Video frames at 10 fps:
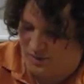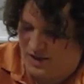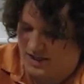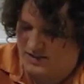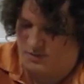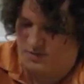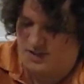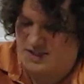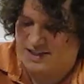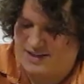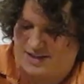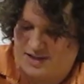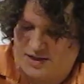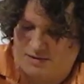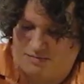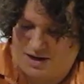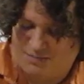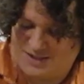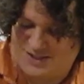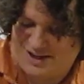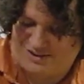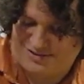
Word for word: making this brisket by myself.